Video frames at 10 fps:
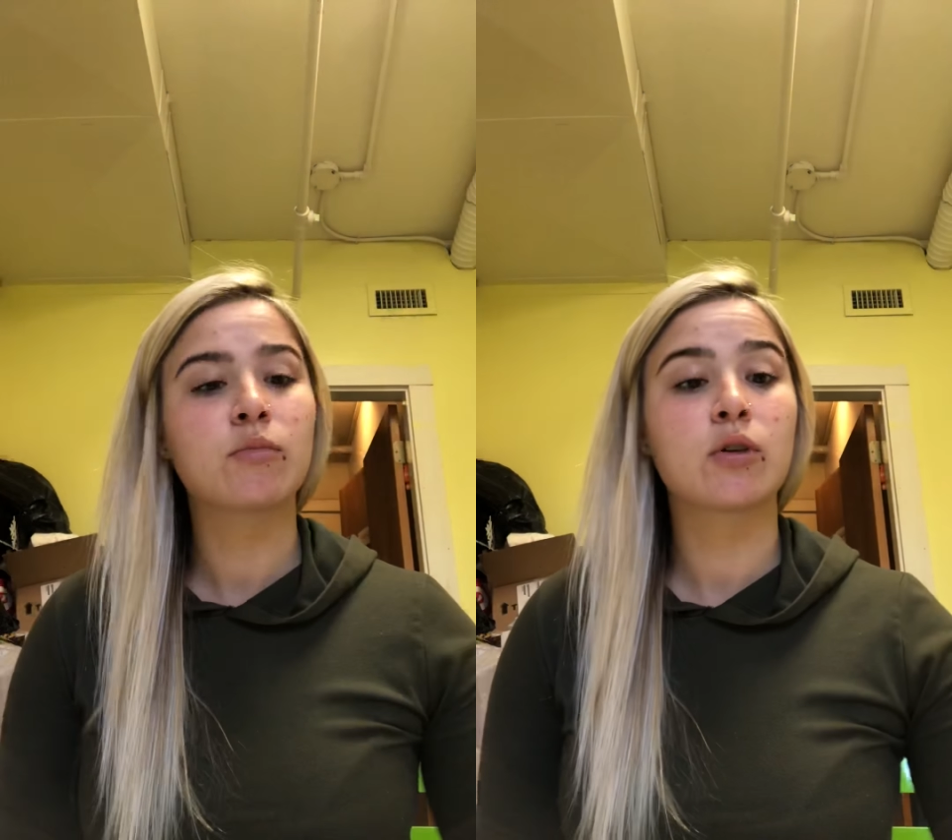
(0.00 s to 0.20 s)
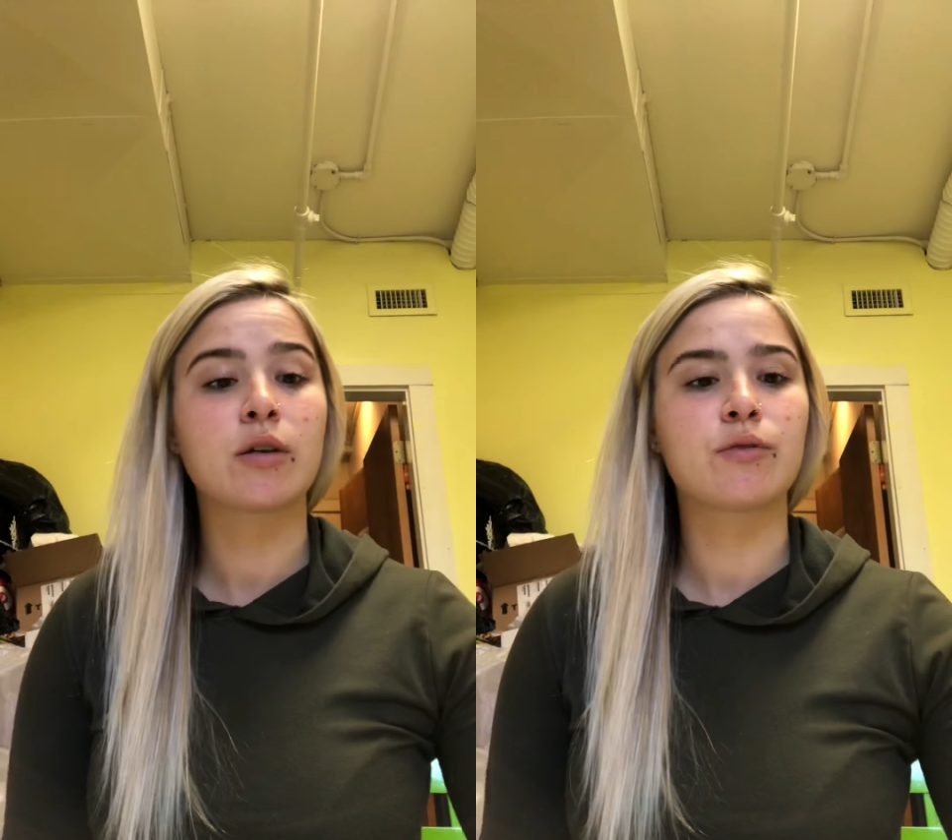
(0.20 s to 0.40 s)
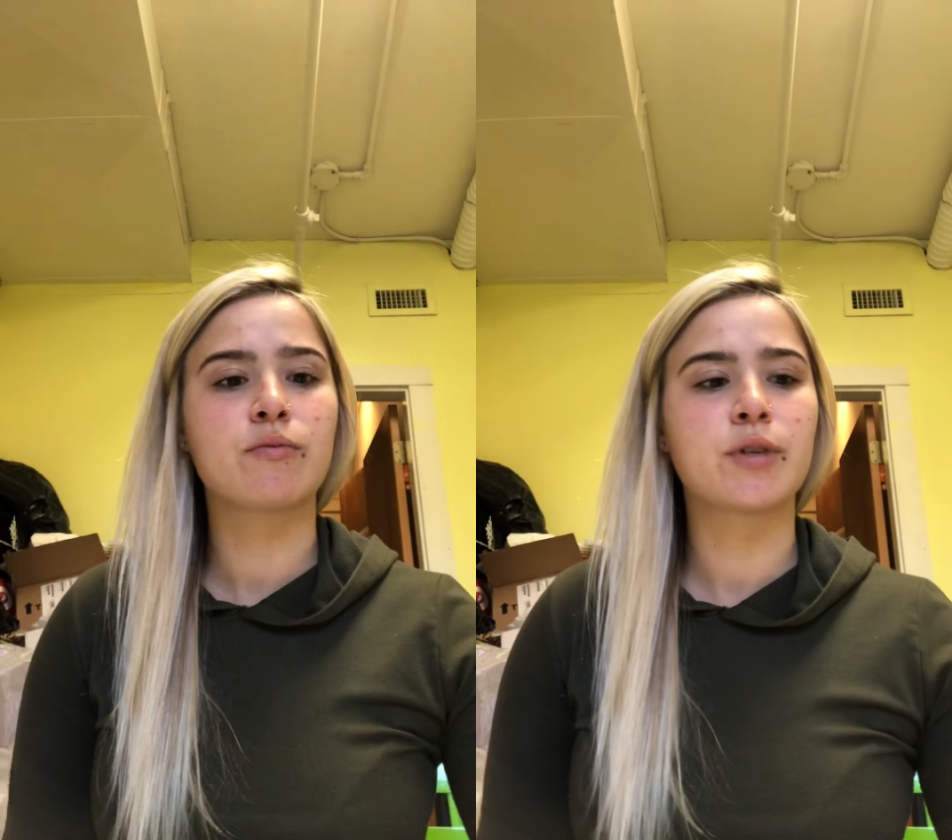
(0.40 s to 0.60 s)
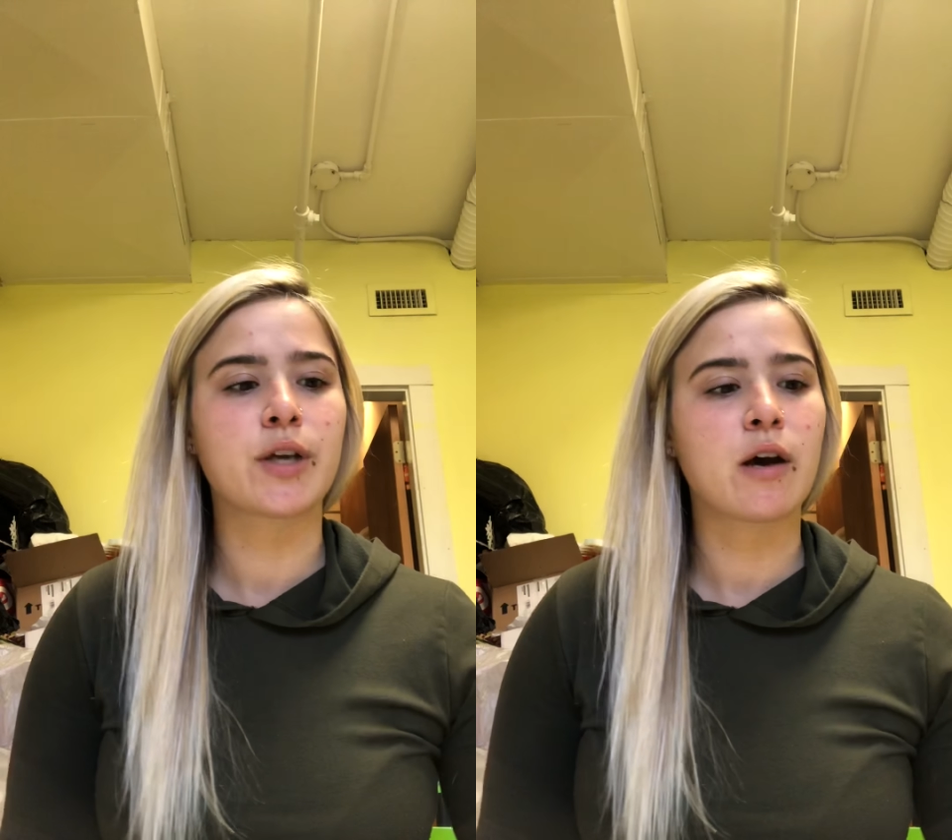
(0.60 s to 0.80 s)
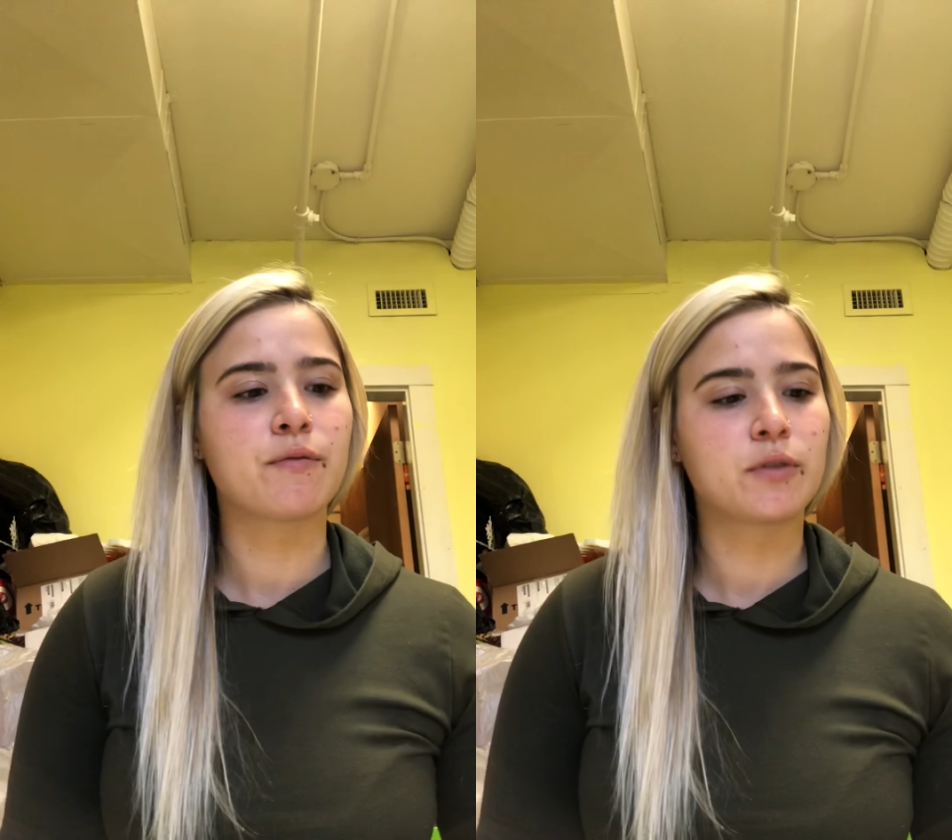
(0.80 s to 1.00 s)
So that's
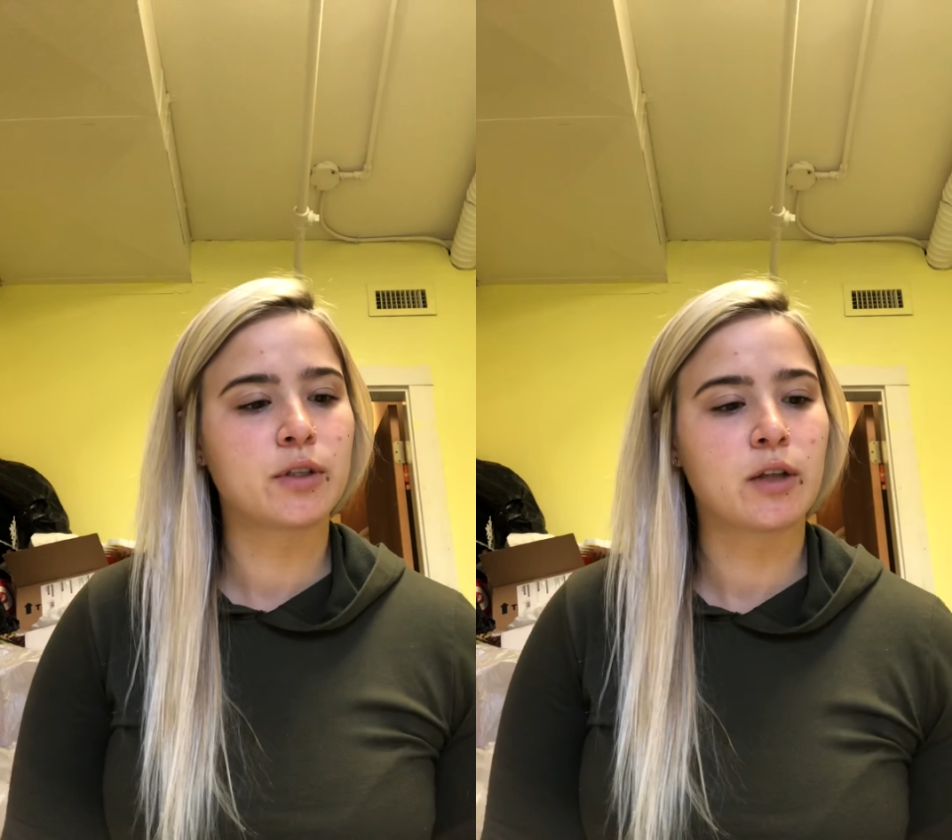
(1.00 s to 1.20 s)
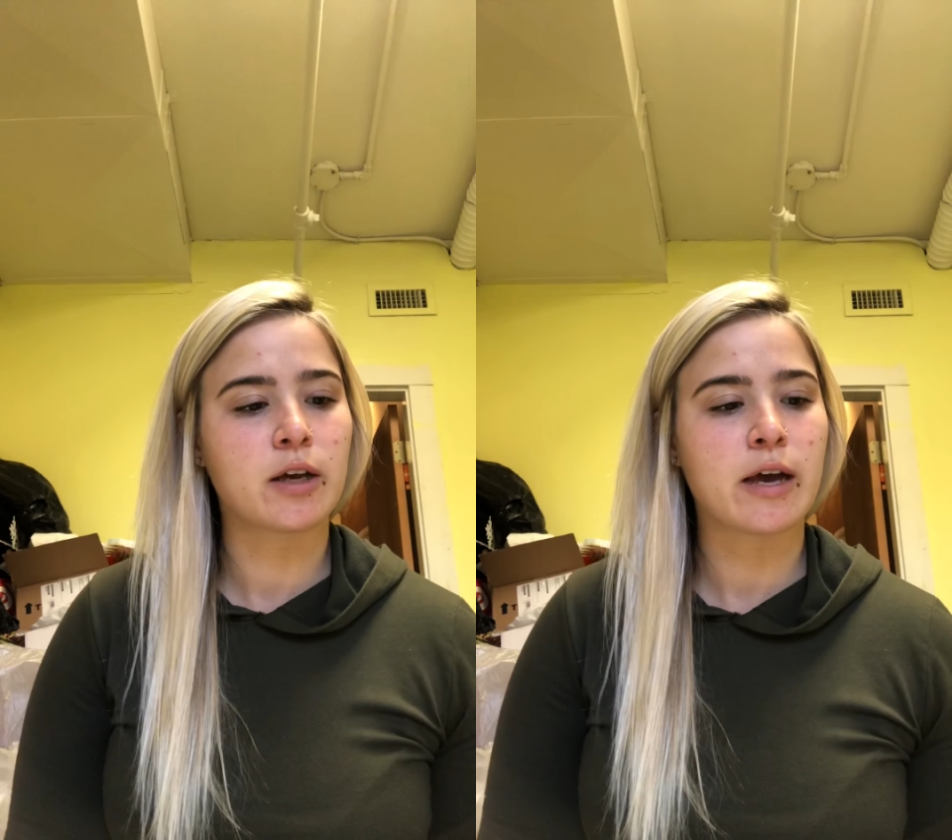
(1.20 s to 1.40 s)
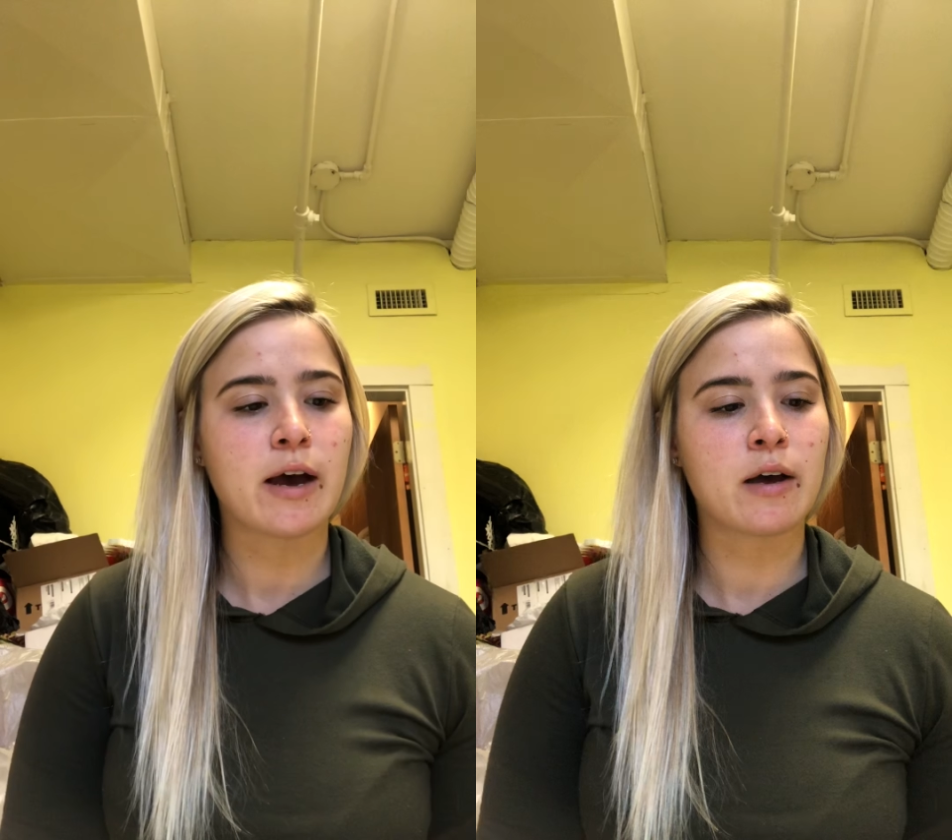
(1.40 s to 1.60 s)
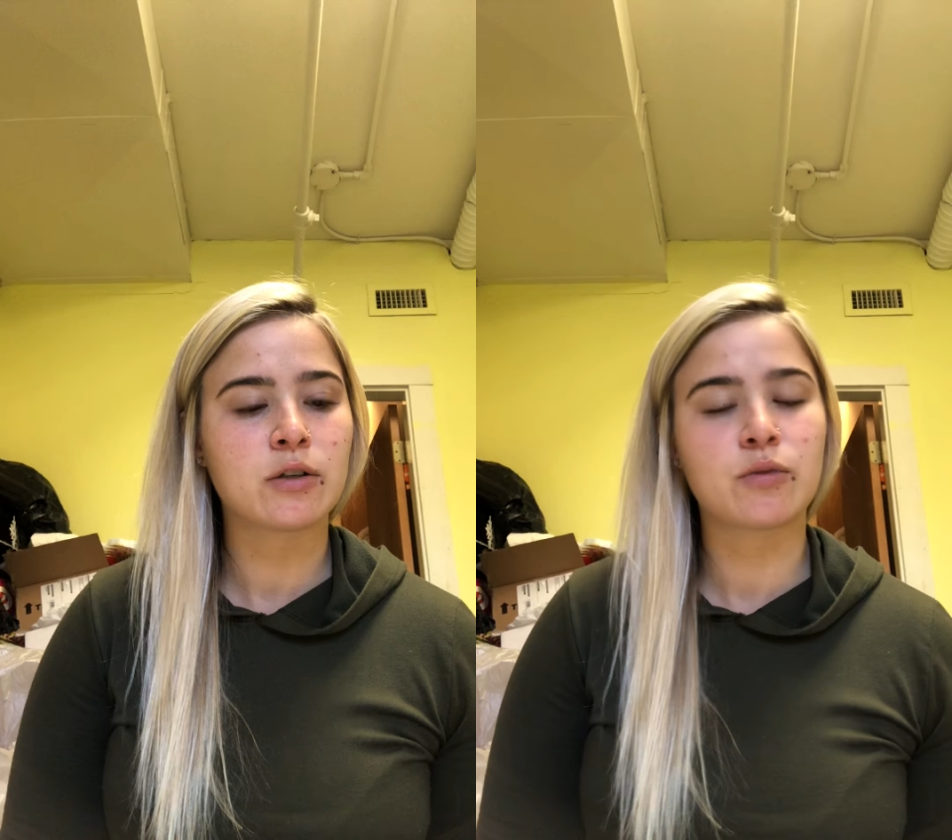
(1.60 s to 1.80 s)
really helpful to look at,